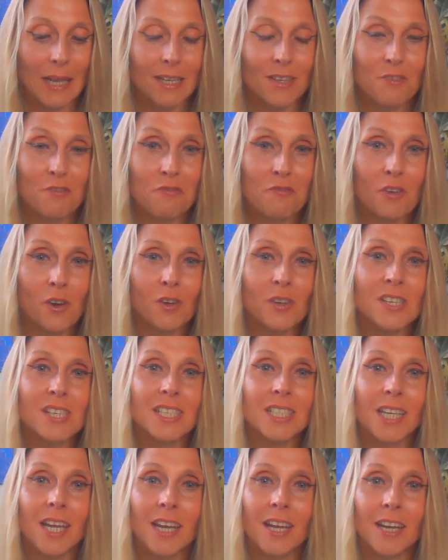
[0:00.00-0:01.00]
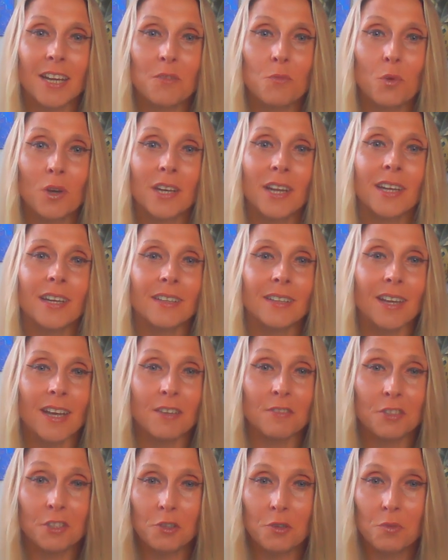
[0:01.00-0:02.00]
First time when I
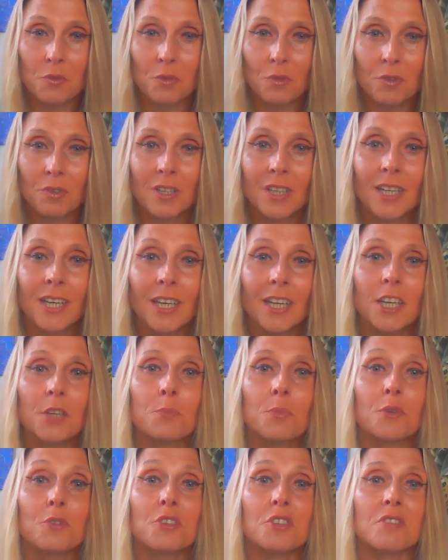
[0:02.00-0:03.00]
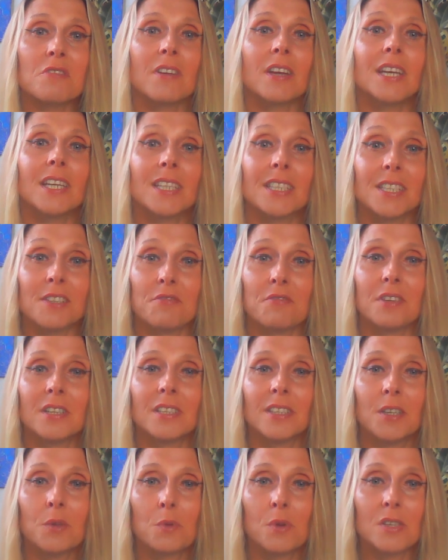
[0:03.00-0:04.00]
encountered Lilith portrayed
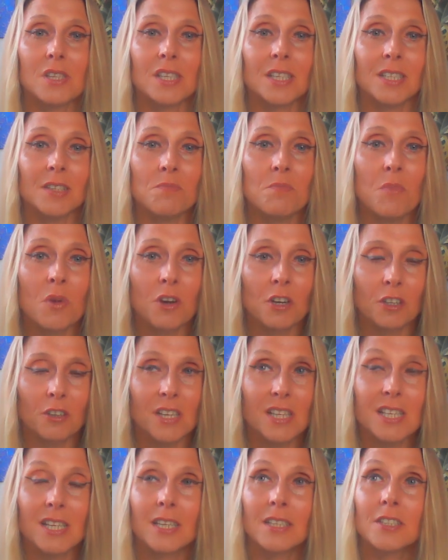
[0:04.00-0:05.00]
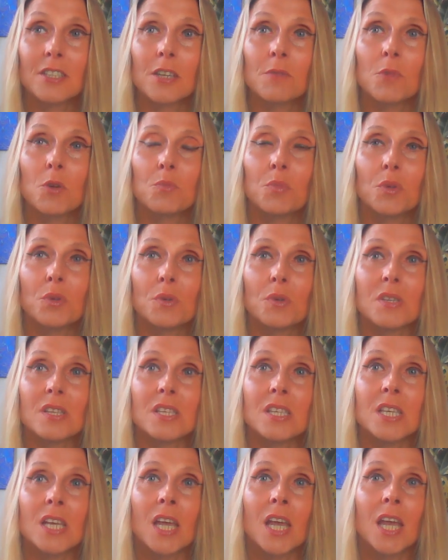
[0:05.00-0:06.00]
differently was in Margaret Sandemo
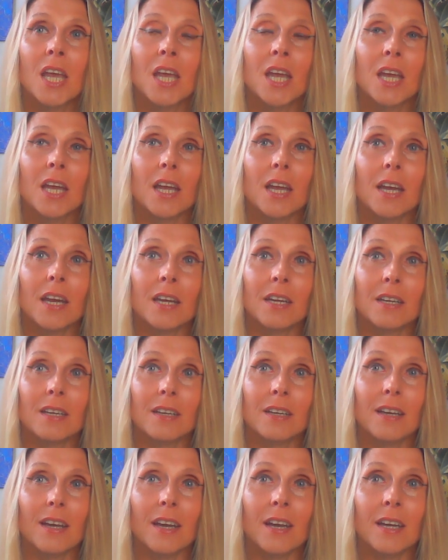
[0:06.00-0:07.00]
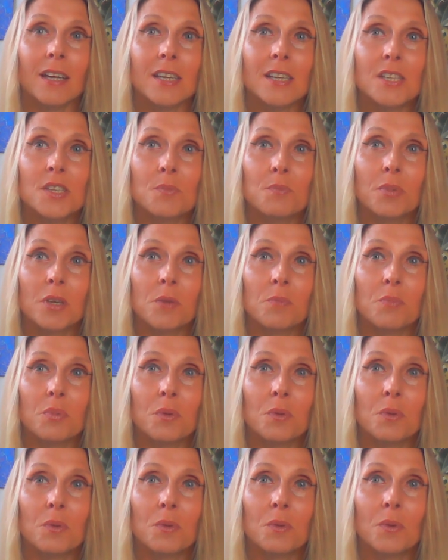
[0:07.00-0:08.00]
books, Ice
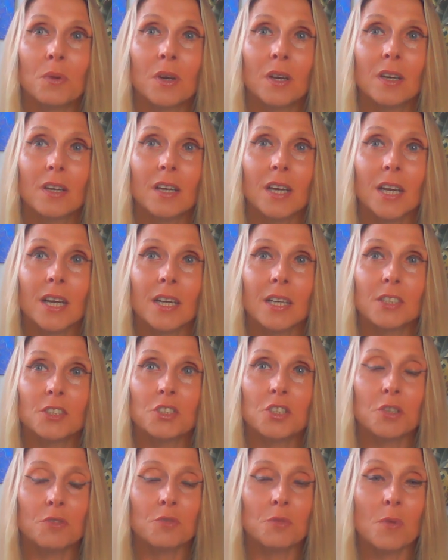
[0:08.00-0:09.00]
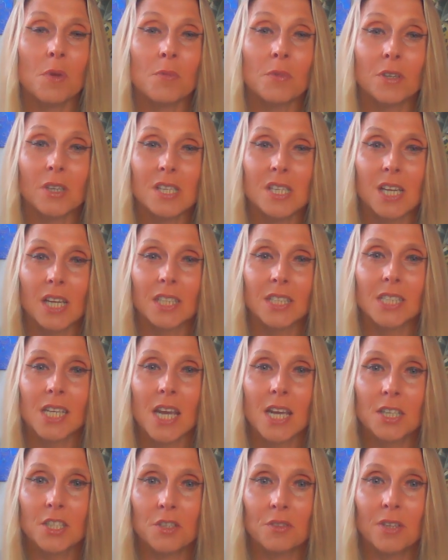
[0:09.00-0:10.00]
People. I don't remember exact
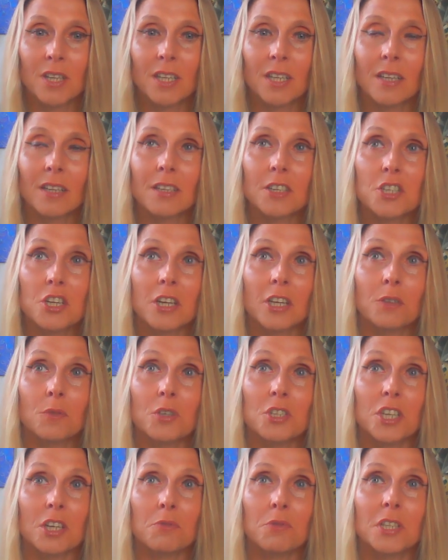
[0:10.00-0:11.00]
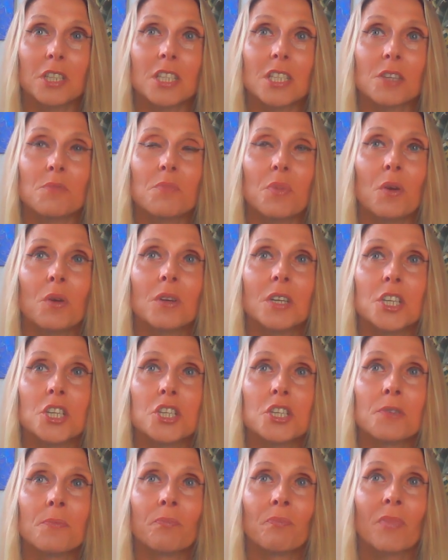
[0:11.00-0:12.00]
title in English language, I read it in Polish.